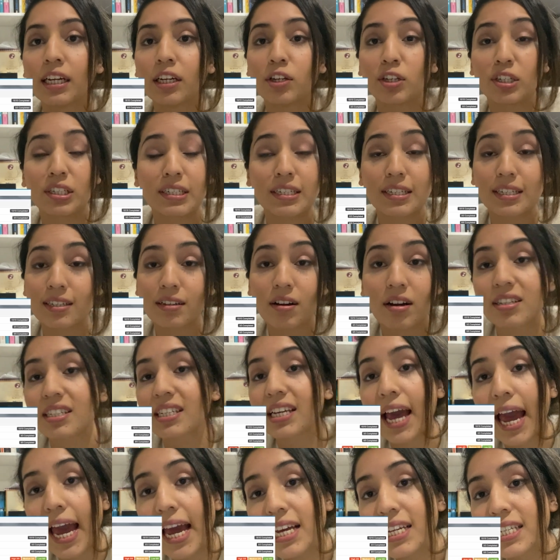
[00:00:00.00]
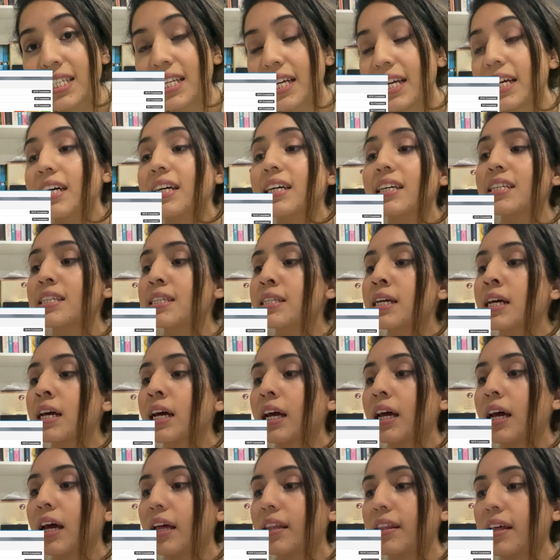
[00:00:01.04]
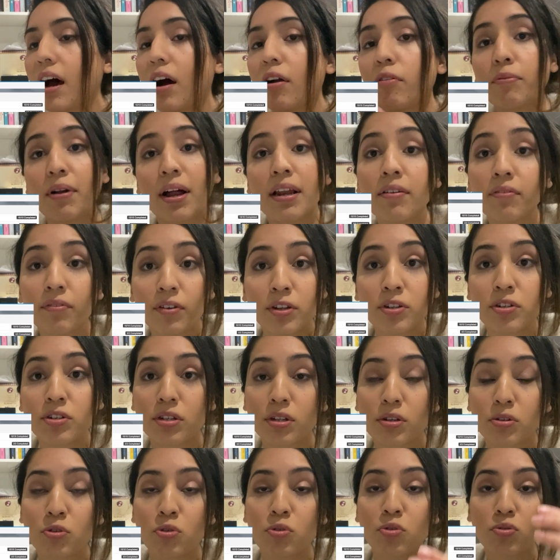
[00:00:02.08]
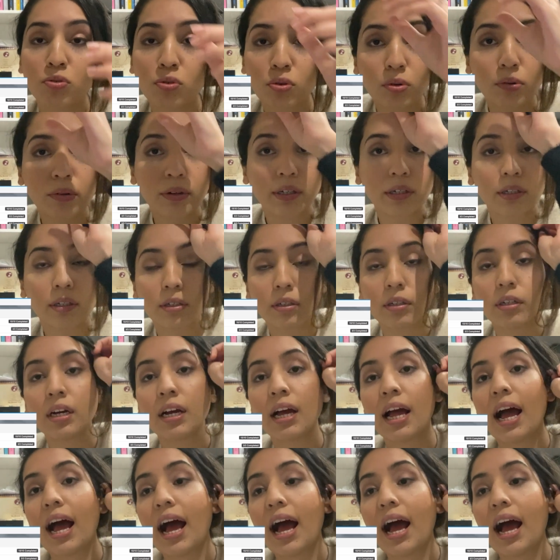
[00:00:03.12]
You can discuss cases that are relevant to the tutorial,